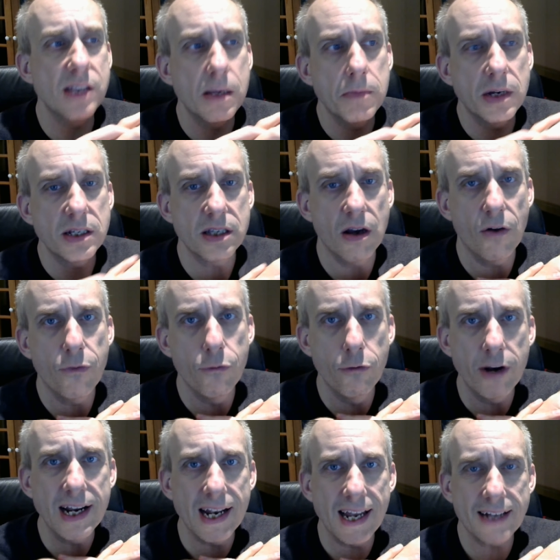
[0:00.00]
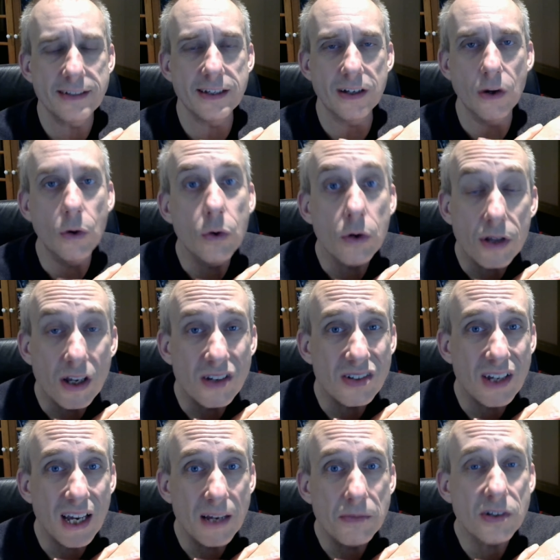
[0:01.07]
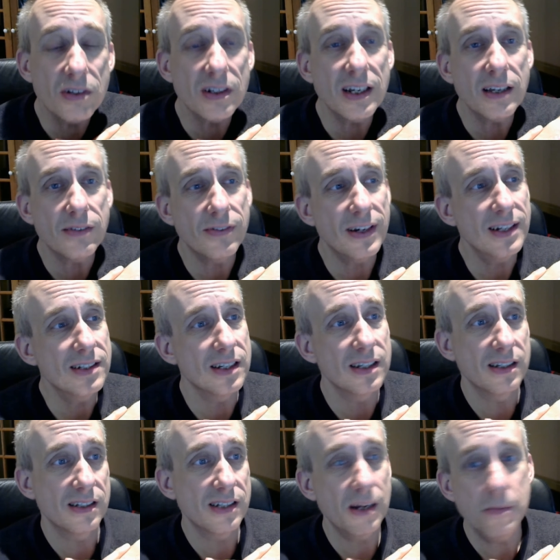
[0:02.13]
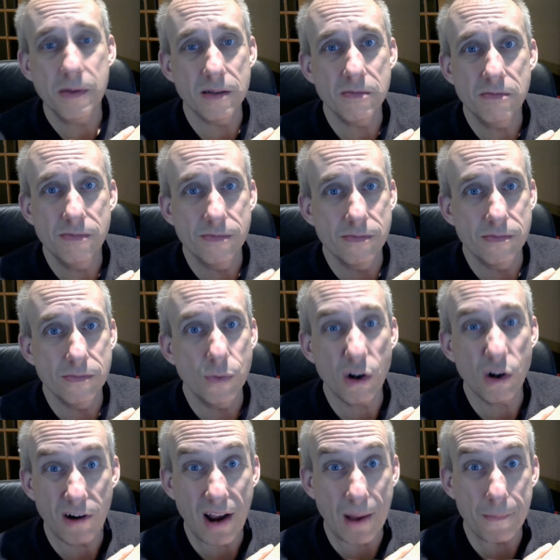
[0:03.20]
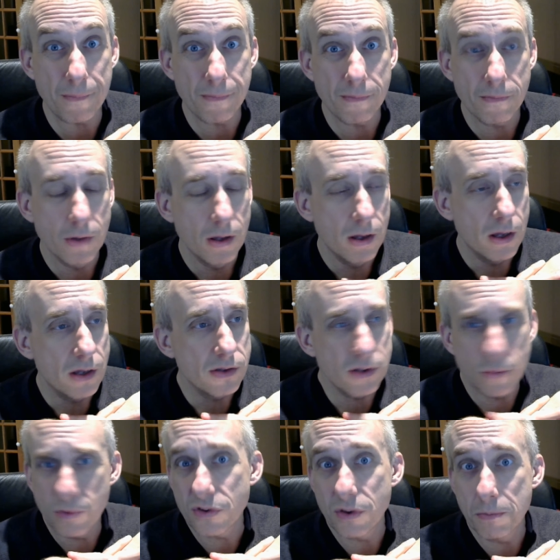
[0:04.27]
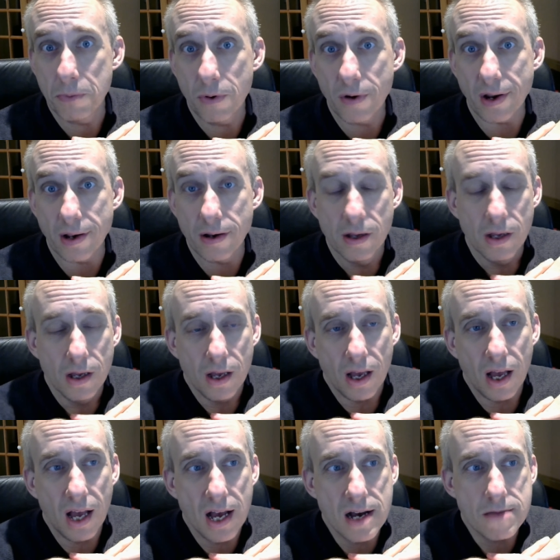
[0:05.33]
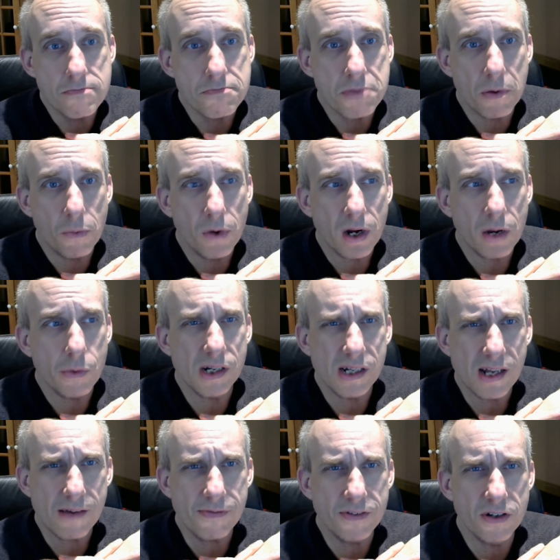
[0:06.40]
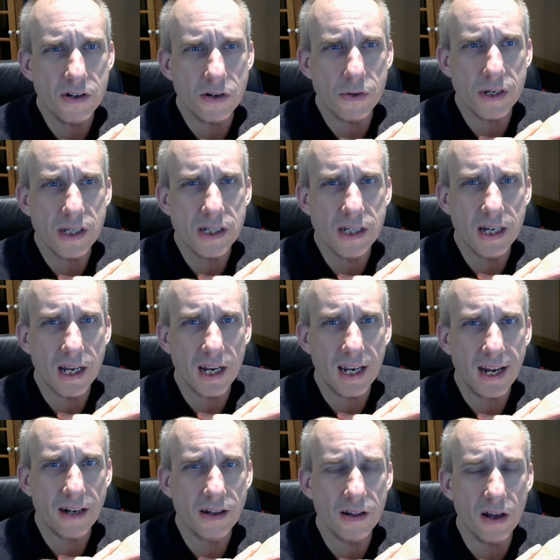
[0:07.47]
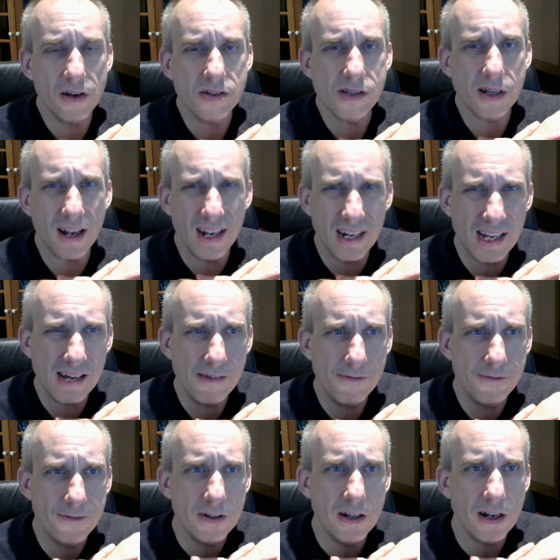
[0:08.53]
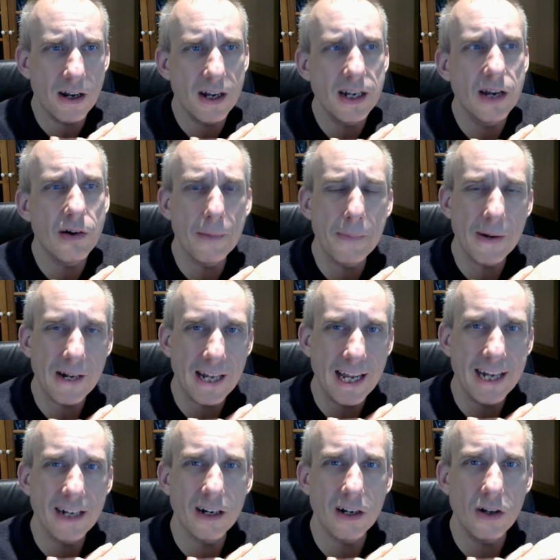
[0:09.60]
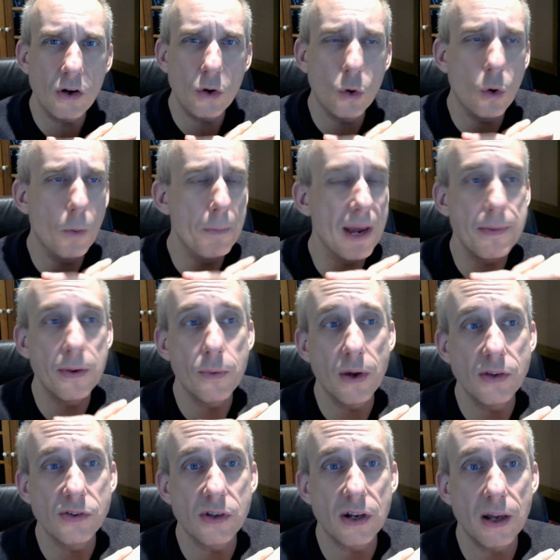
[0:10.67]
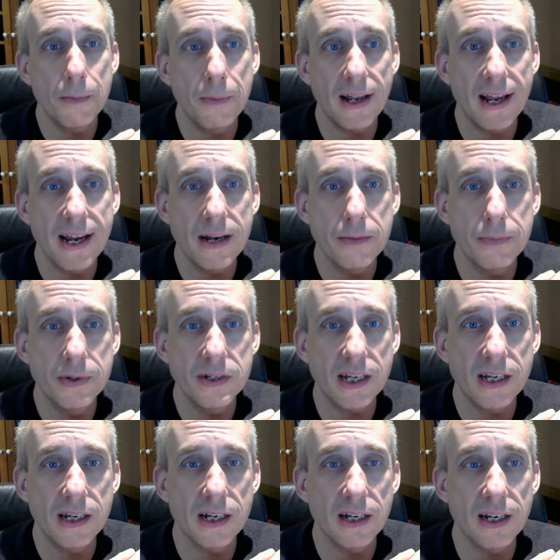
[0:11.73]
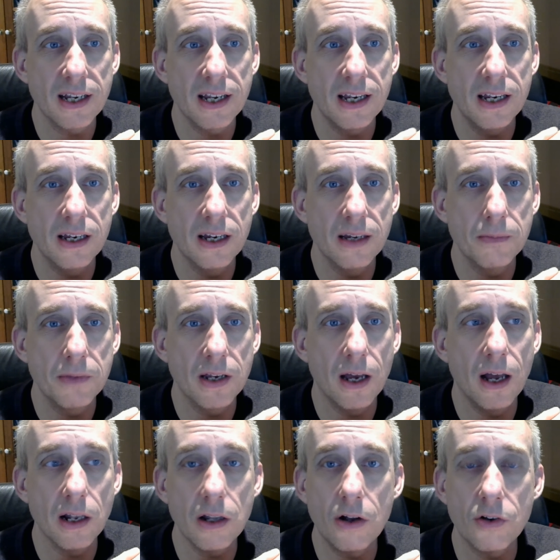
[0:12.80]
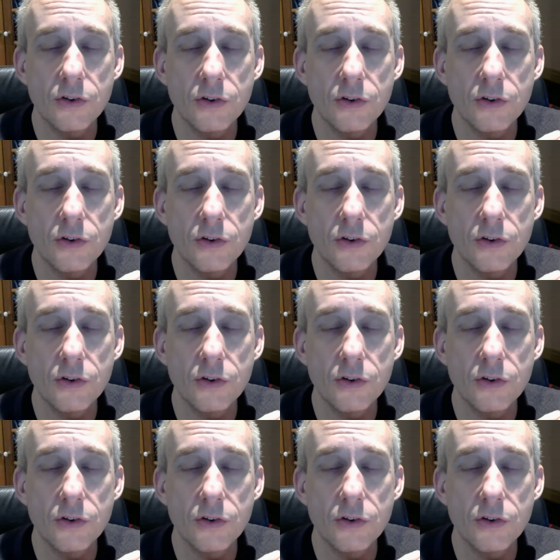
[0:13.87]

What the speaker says: myself recollecting all of those games, because let's face it, some of them were crap. So what's the point? But what I would love to do is collect those that I loved, that I know I played a lot, or maybe ones that I played particularly a lot